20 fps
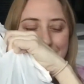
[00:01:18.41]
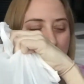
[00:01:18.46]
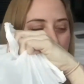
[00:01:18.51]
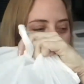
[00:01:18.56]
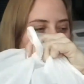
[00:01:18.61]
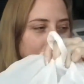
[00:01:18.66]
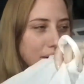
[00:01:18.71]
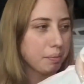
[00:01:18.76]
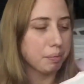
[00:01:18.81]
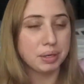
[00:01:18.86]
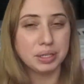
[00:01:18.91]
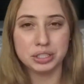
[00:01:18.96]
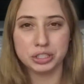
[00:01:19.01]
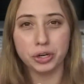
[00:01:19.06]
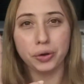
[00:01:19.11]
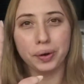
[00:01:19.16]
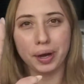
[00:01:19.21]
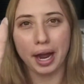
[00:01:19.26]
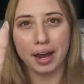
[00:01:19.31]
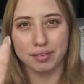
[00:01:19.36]
I mean, I'm gonna
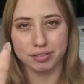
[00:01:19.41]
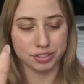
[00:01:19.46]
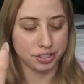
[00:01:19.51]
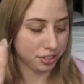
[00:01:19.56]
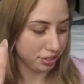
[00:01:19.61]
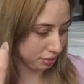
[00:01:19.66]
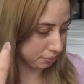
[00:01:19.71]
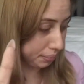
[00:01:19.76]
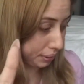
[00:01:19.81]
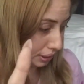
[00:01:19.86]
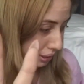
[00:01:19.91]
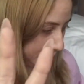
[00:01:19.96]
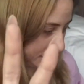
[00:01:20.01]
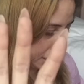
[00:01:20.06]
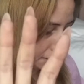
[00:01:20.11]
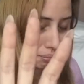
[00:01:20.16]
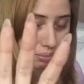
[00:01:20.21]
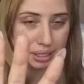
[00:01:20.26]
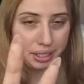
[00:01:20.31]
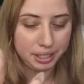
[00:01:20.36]
show it after, but
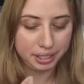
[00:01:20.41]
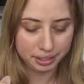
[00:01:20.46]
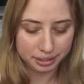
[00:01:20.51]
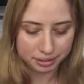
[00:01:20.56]
let me